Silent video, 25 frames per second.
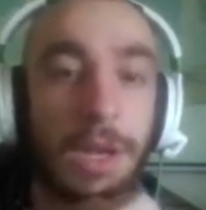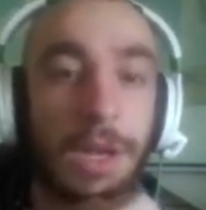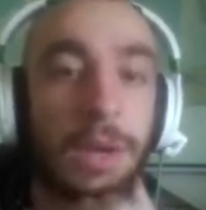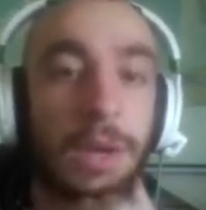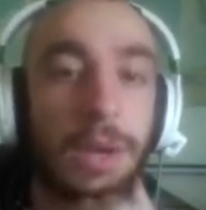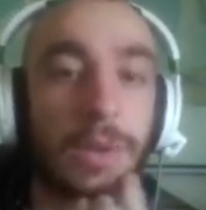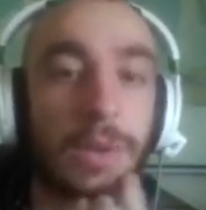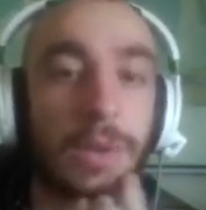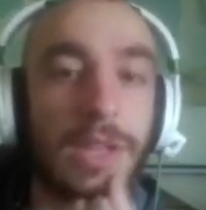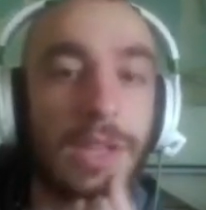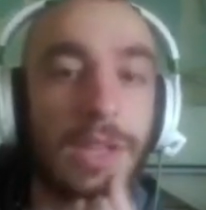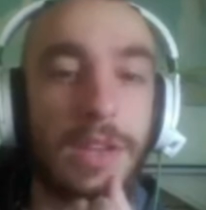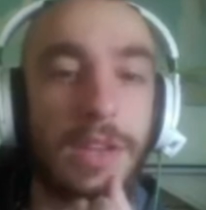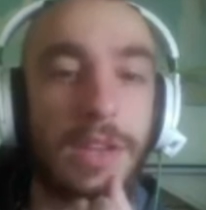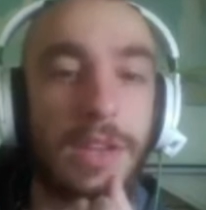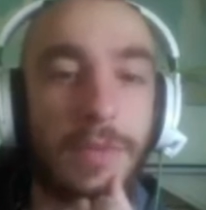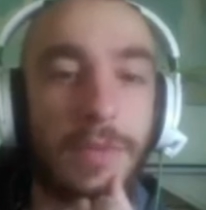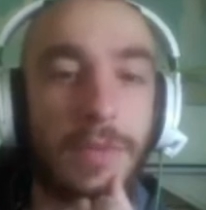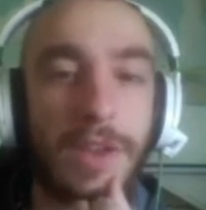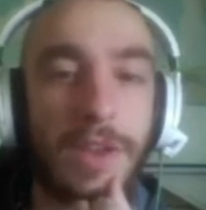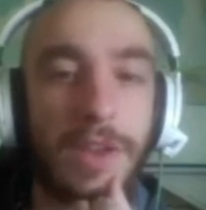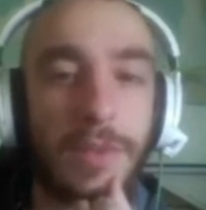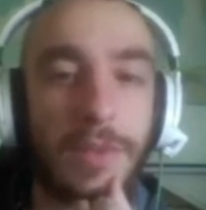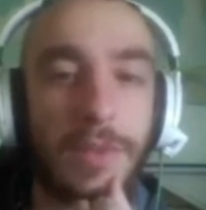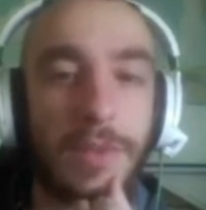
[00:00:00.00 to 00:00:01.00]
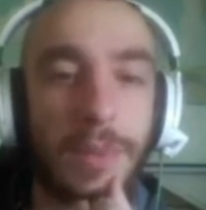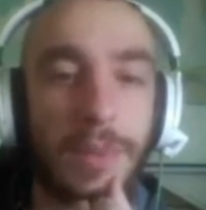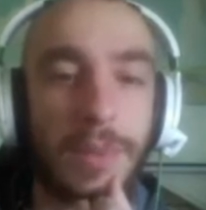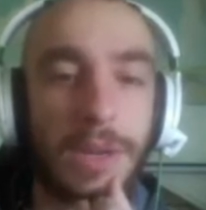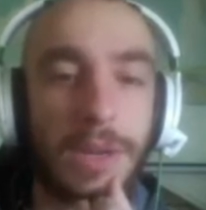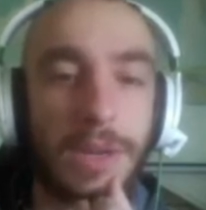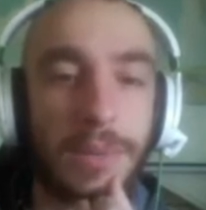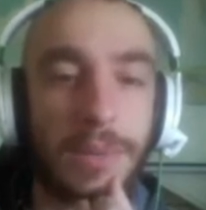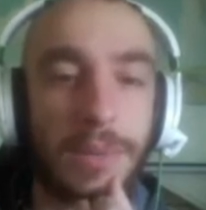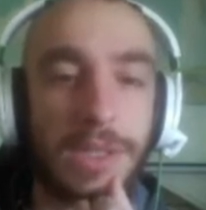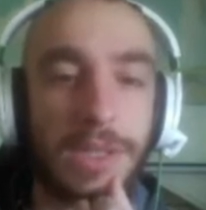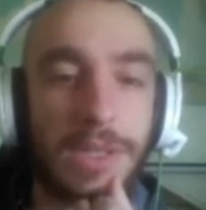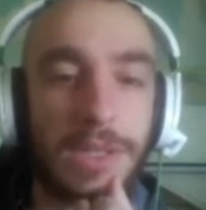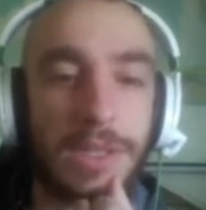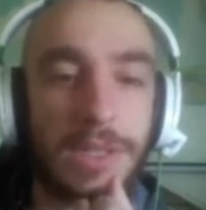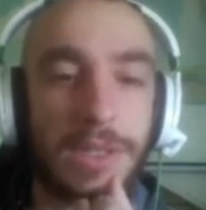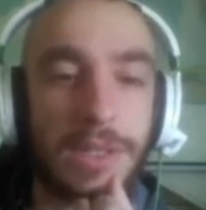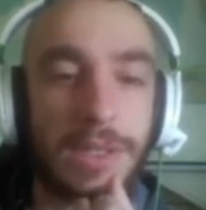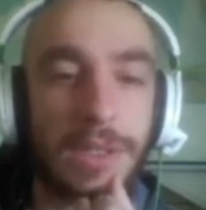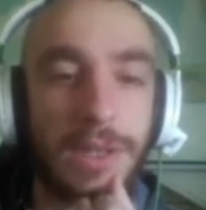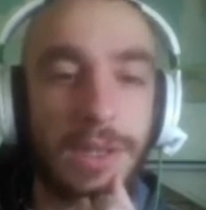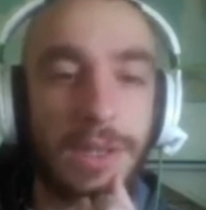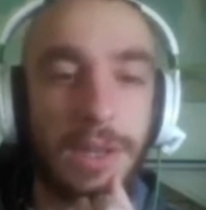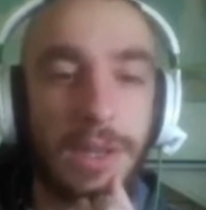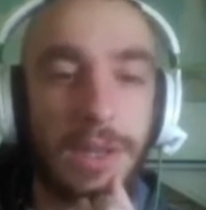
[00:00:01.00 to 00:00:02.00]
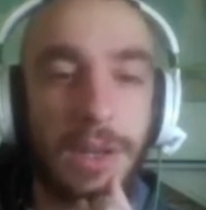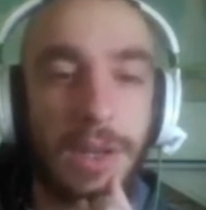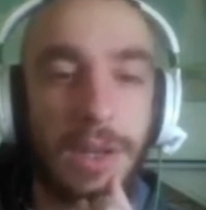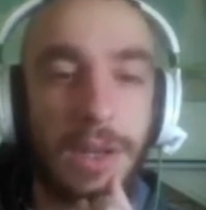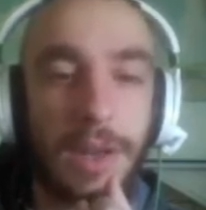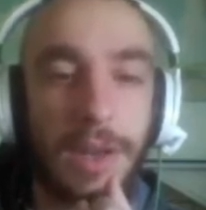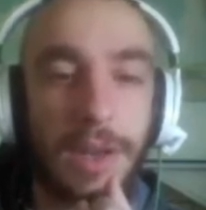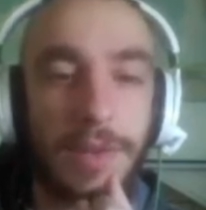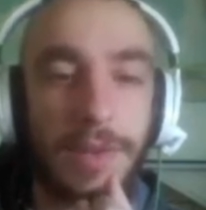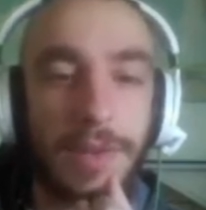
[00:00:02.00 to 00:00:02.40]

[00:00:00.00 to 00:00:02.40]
Would they have ever been missed? I